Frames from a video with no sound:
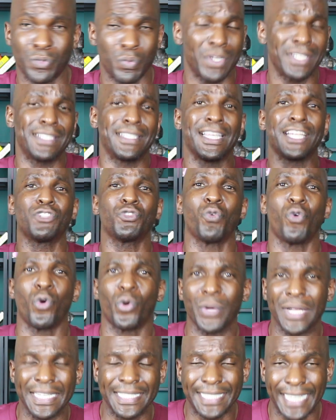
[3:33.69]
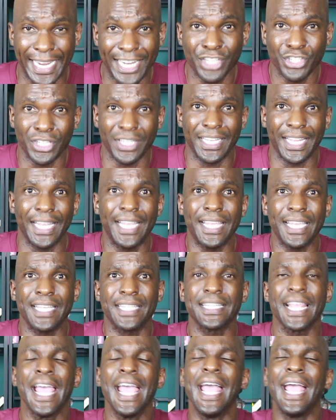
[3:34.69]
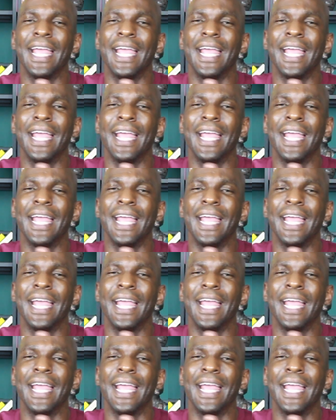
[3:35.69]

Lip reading: what sexual orientation is,